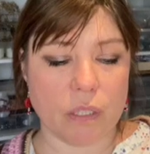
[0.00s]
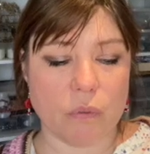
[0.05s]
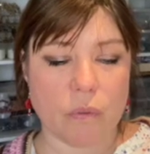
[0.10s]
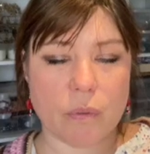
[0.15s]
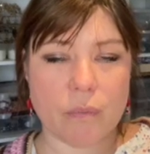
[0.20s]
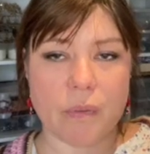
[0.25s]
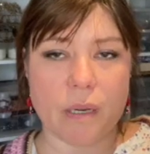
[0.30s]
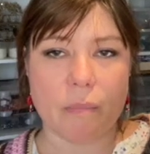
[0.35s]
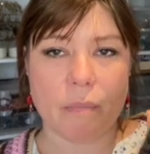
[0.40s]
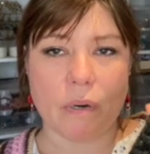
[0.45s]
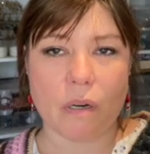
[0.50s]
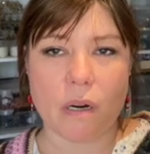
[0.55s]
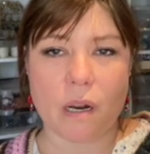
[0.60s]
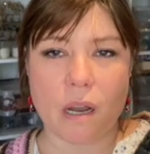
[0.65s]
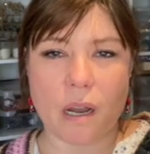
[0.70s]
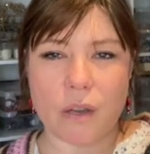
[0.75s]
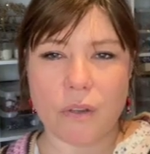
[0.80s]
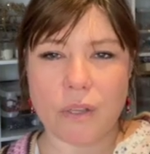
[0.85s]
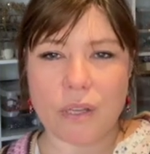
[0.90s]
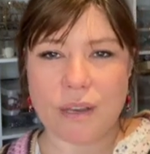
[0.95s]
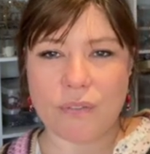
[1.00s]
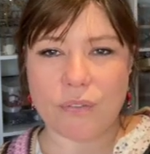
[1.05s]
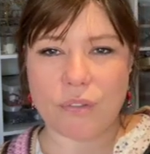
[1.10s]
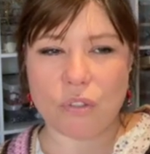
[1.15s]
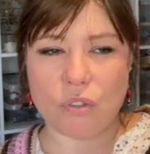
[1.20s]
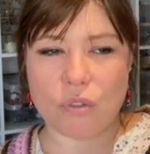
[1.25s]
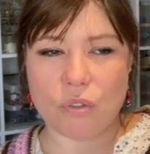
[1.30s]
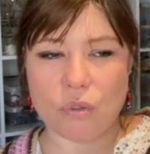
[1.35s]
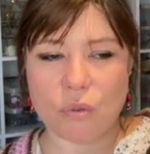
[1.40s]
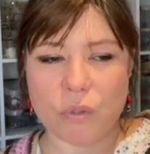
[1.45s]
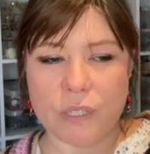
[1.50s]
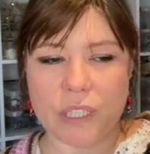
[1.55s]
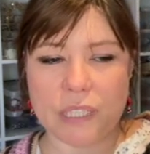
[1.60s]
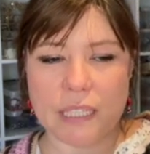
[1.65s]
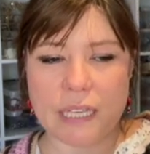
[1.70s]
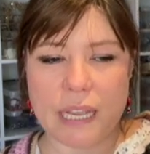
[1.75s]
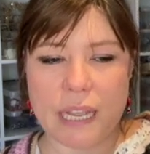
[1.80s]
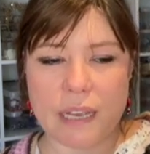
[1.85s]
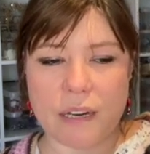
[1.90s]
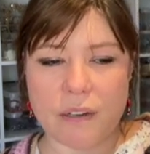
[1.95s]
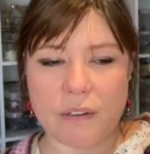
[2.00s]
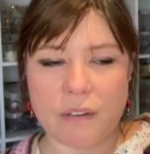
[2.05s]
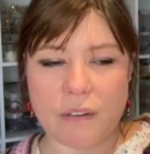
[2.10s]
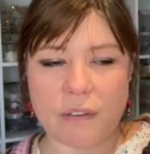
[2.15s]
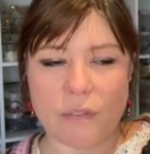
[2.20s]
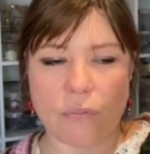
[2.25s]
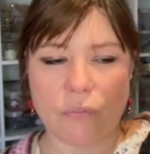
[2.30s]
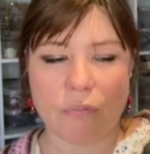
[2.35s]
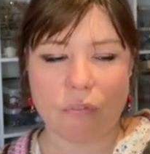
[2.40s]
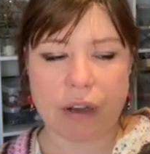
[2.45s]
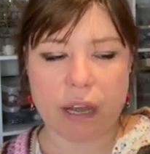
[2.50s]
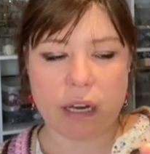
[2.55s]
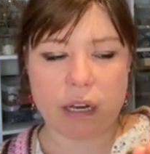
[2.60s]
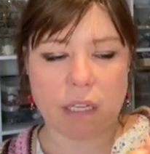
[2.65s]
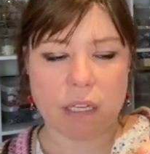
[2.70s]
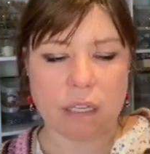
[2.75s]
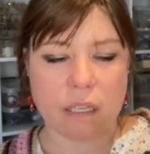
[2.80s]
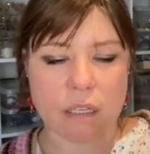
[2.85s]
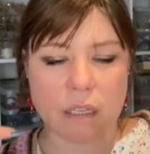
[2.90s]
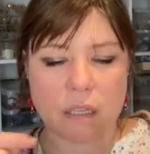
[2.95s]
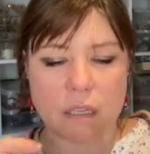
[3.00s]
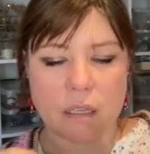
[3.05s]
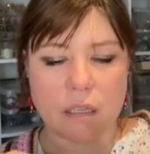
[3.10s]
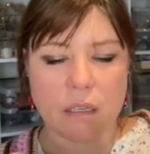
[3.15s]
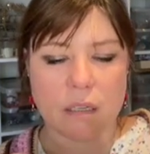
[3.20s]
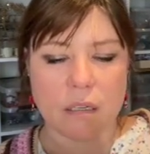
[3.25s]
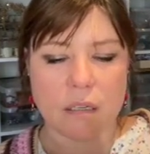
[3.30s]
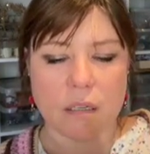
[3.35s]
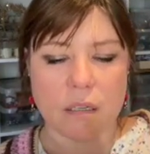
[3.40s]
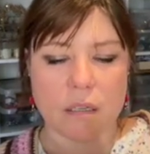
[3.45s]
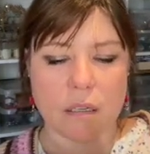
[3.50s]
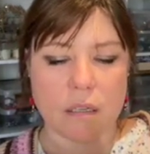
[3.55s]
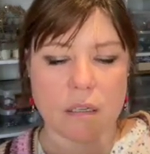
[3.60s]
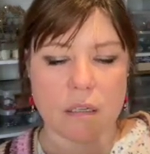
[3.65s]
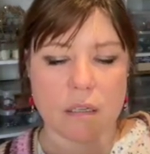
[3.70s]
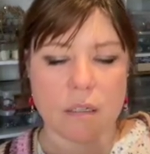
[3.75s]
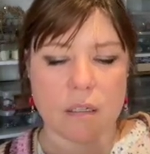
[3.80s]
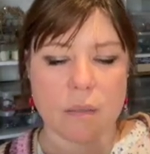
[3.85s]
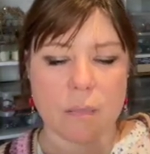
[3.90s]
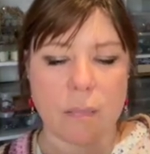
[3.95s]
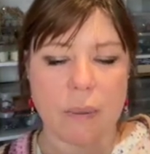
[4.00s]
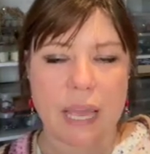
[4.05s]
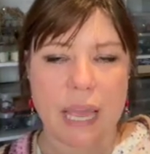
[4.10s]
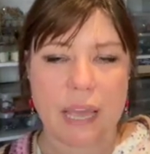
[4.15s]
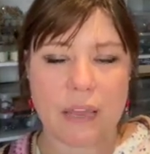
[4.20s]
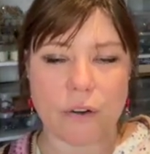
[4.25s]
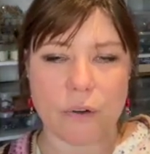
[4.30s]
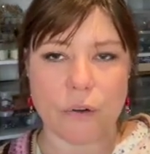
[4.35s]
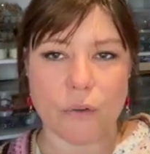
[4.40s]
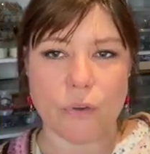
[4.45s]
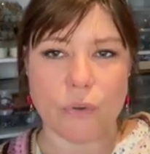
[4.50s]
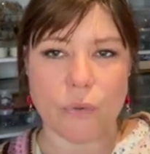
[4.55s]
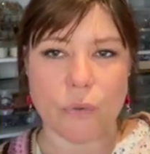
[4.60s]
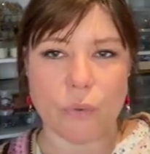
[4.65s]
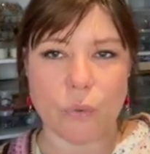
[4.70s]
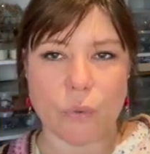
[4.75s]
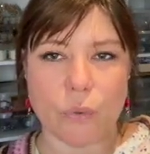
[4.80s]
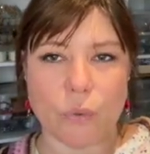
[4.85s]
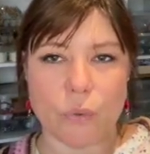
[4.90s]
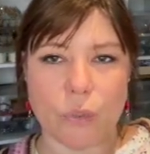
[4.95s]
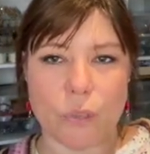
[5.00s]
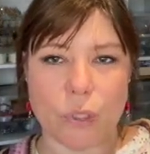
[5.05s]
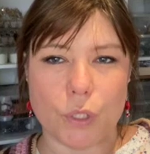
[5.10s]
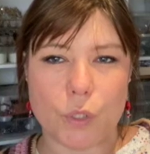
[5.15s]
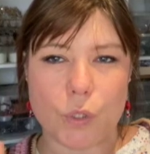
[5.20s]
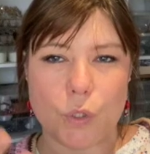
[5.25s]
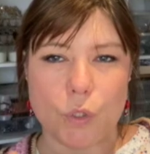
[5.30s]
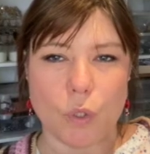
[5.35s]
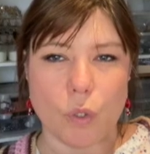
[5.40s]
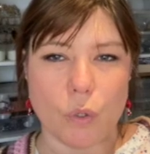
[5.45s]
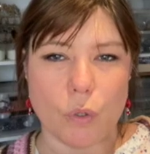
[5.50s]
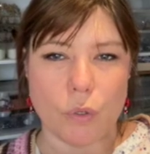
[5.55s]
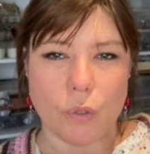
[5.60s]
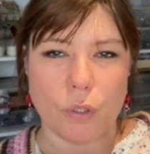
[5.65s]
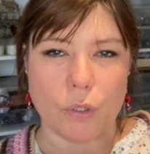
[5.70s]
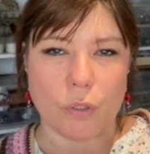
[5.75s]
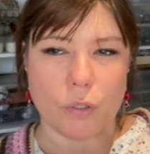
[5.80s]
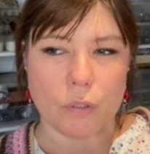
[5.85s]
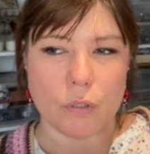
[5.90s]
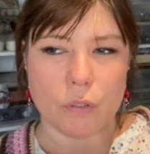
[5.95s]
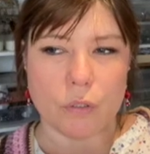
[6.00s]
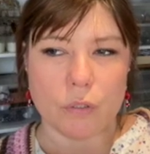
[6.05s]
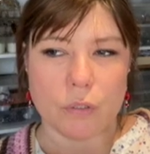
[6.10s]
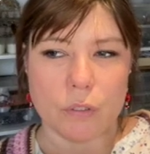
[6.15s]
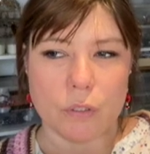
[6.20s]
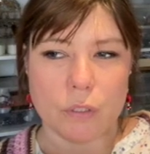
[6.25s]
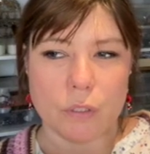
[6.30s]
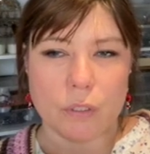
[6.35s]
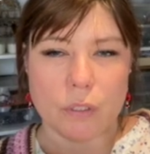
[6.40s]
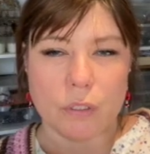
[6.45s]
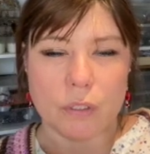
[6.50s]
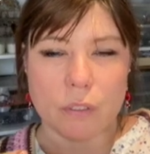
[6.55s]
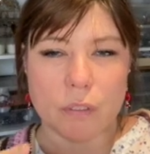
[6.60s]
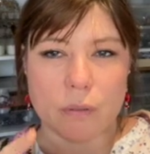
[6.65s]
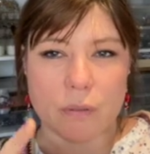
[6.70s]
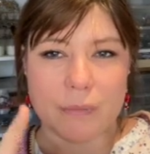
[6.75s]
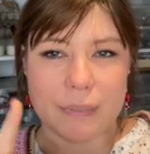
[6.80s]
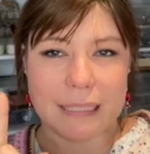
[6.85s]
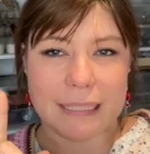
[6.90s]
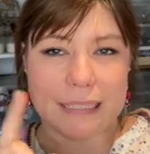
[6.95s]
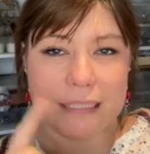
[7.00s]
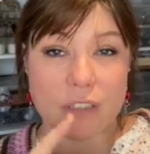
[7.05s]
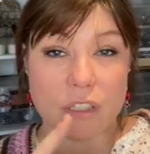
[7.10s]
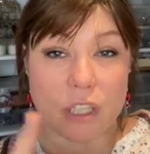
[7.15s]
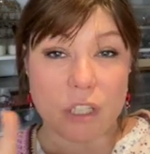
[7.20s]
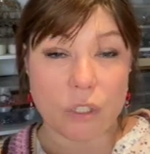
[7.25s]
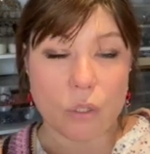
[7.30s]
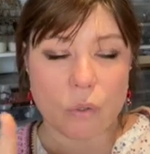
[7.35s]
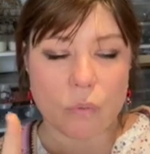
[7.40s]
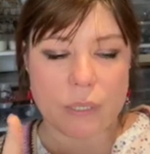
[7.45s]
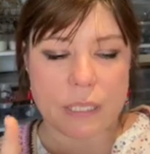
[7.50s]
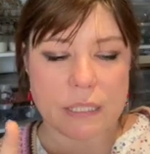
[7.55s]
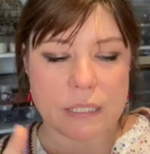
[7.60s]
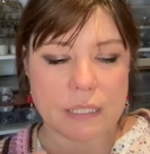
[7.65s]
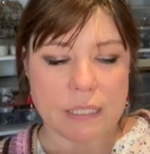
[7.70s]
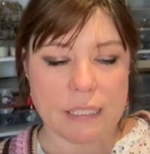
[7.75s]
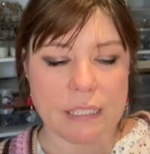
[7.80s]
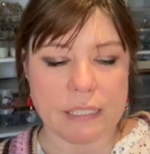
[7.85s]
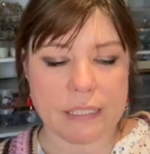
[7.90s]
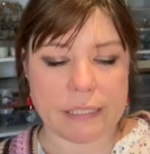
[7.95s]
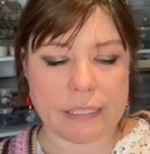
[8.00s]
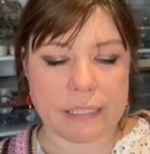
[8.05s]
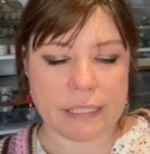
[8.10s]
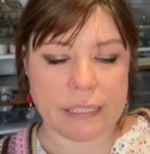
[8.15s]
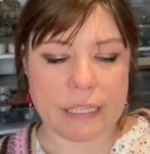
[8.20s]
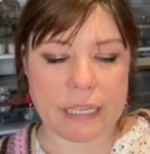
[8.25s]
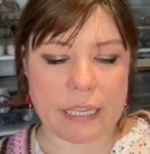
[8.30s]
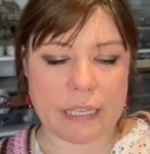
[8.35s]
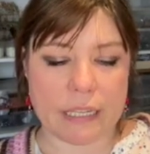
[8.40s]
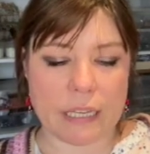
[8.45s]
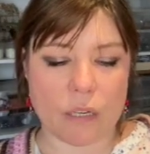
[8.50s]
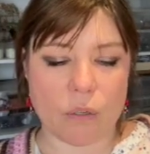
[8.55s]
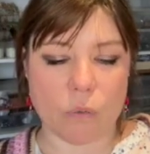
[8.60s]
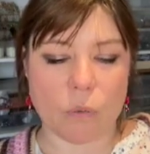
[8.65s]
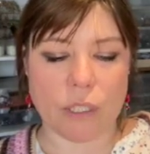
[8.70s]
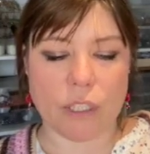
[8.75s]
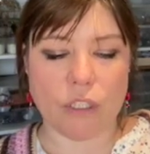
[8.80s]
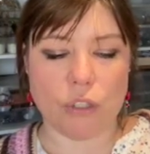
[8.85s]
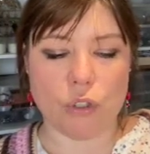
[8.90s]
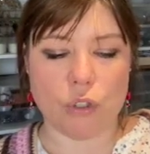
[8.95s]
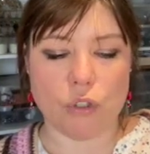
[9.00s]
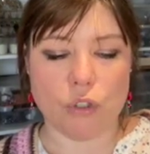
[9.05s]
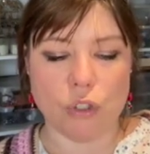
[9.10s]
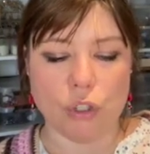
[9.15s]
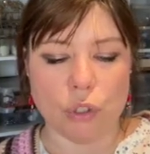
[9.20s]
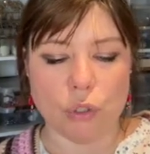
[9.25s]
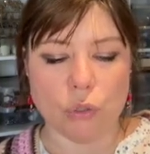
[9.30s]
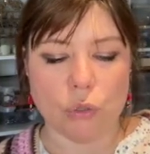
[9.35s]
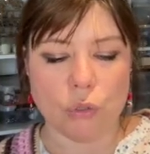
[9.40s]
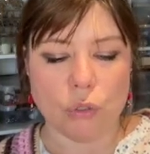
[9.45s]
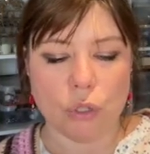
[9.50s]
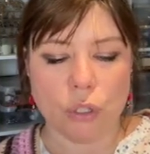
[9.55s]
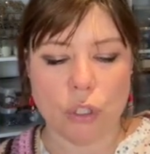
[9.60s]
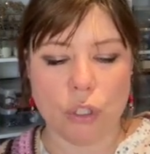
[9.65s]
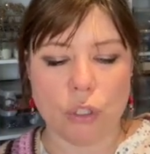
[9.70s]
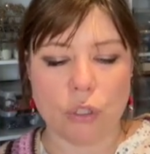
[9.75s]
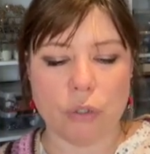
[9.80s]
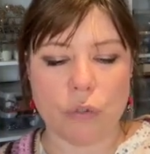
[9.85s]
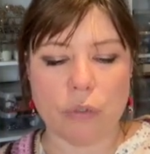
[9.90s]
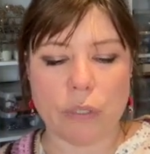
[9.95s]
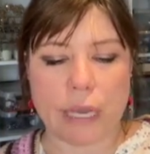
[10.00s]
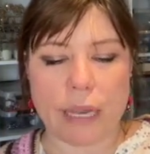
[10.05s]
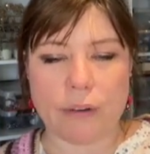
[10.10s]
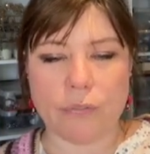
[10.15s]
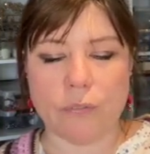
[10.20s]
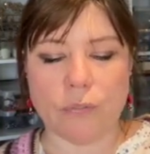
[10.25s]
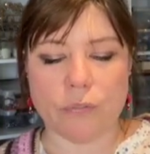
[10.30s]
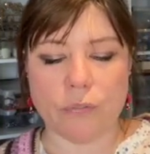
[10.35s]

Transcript: remember how you have to do it, and finding the pattern or the tutorial is not always easy. And then when you do, you have to